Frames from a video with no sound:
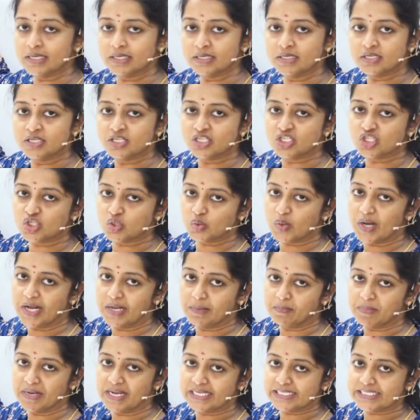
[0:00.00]
a
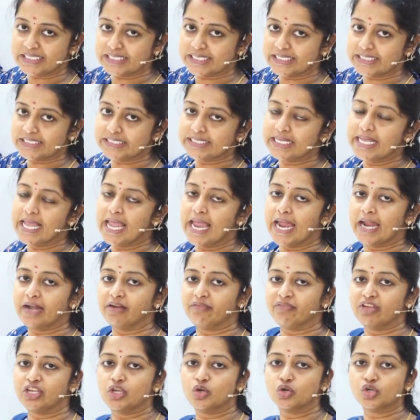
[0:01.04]
straight basis,
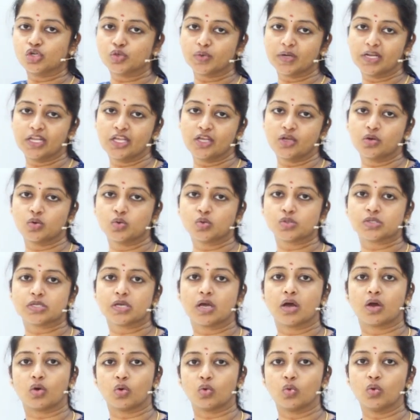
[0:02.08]
and we usually use
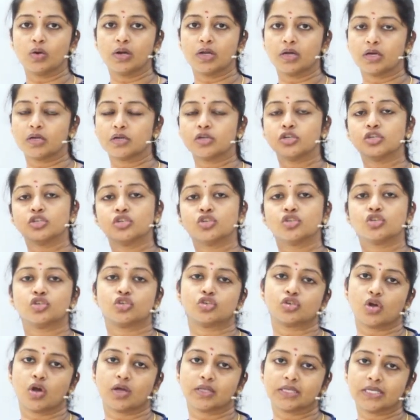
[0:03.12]
a ruler to
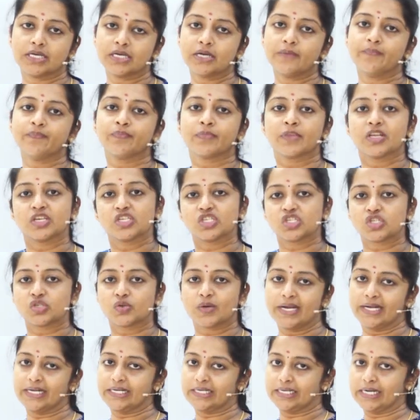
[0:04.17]
draw the
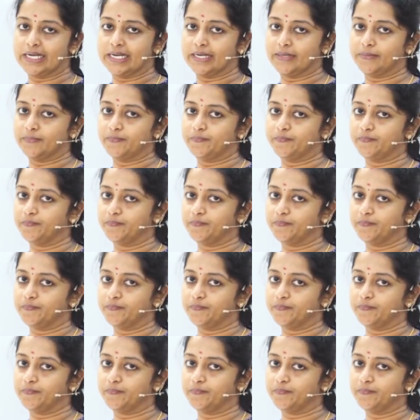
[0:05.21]
straight line.